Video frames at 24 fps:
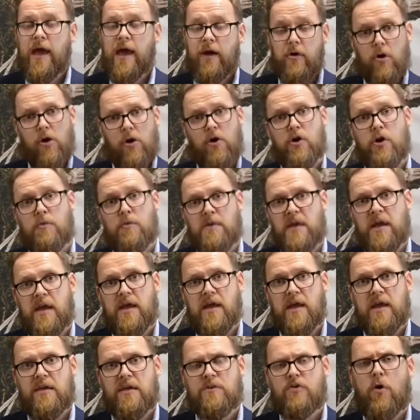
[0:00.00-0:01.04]

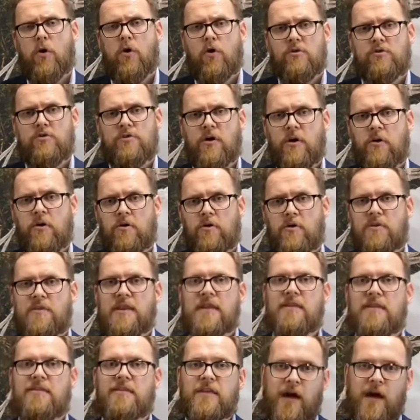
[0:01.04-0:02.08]
Ecolonomy is also
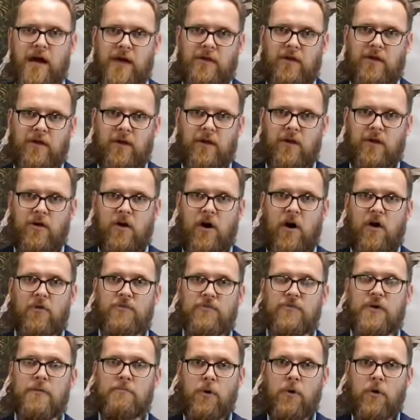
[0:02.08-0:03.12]
the title
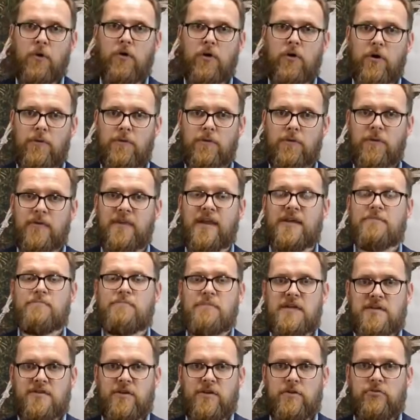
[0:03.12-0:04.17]
of the book
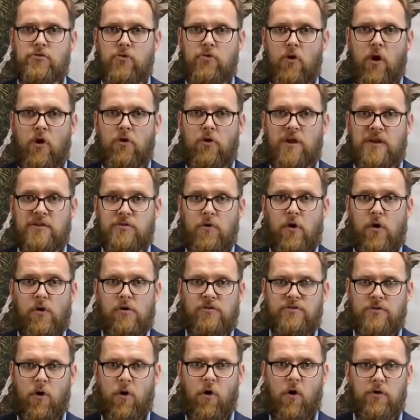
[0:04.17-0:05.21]
that Mr. Druon is
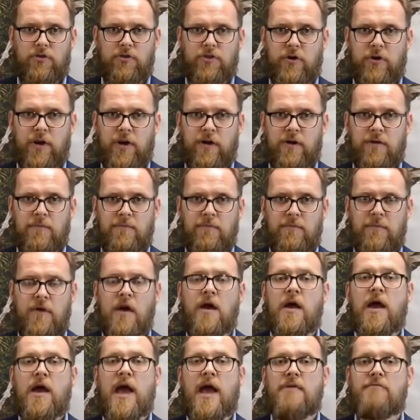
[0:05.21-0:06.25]
also authoring,
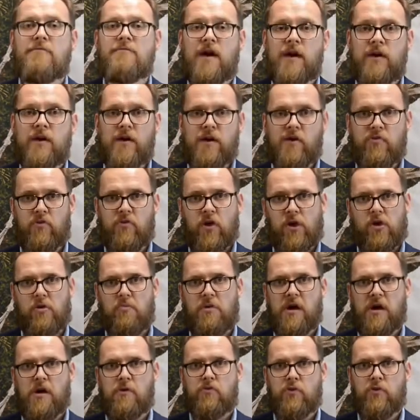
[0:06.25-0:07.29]
a very
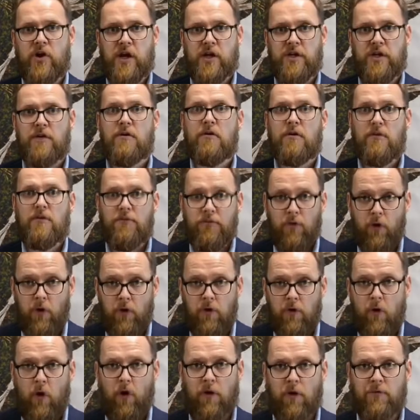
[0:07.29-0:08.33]
recommended read
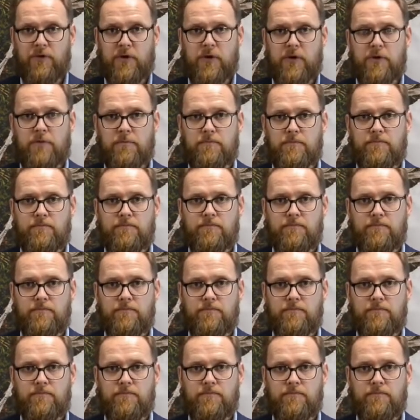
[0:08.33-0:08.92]
for all of you.